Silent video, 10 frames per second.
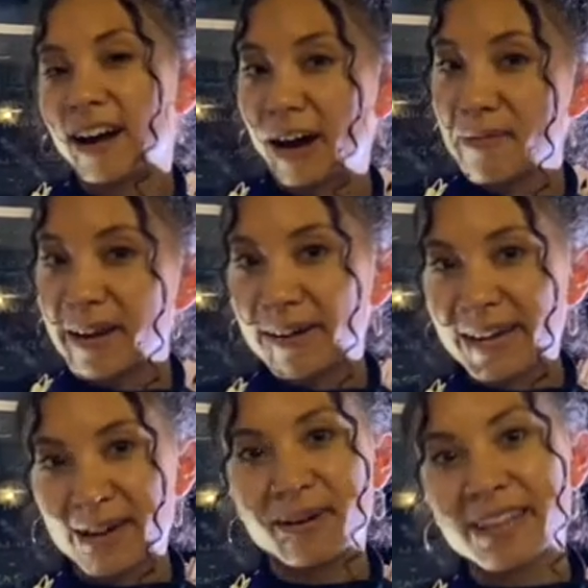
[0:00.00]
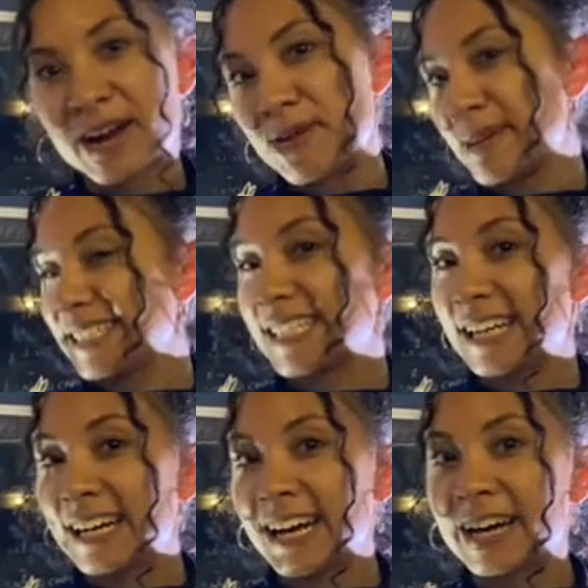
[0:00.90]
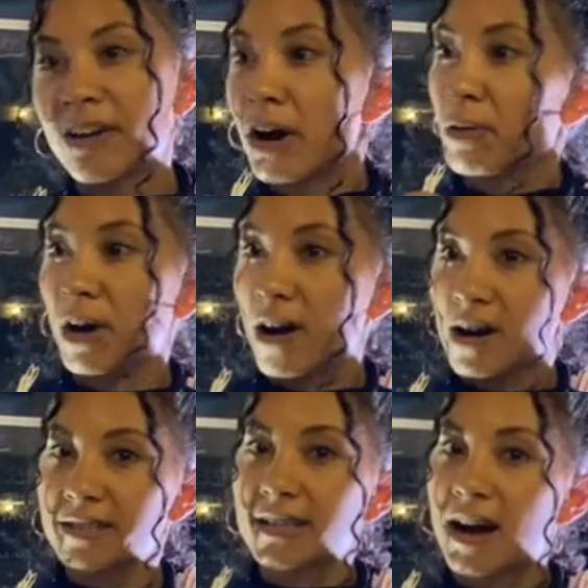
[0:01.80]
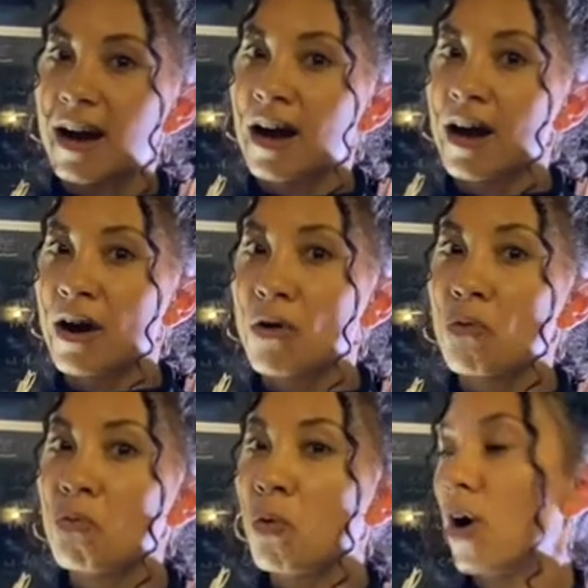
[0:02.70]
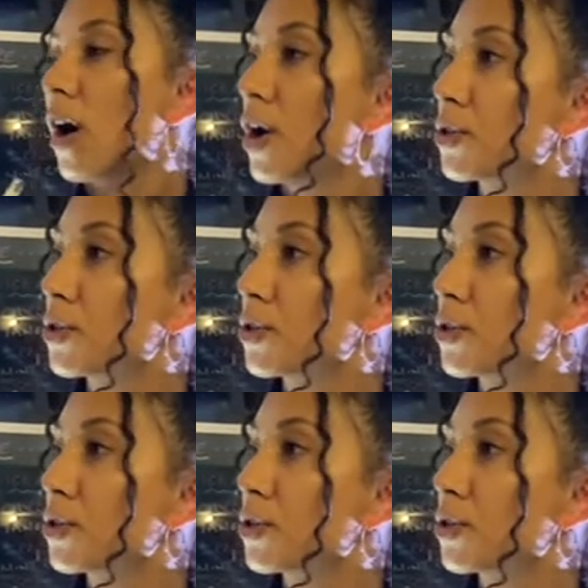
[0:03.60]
I'm now here with Araminta, and I want to ask her, what are the